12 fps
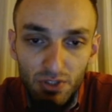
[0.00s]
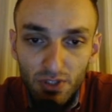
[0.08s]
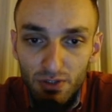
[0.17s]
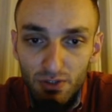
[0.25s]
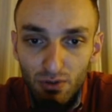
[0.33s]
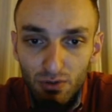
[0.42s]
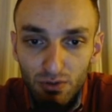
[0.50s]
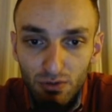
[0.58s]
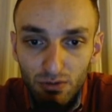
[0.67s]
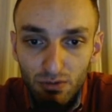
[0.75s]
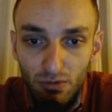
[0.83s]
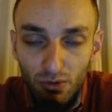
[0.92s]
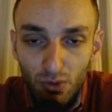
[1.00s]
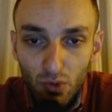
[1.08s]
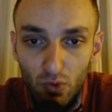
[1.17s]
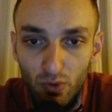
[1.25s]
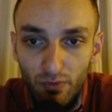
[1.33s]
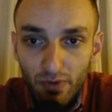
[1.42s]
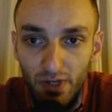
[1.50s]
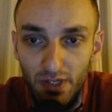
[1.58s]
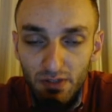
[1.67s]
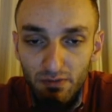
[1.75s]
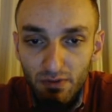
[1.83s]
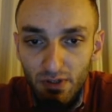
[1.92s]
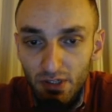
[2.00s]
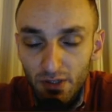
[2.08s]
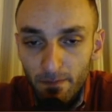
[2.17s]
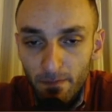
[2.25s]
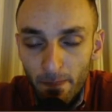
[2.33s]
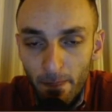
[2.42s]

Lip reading: does not look very, very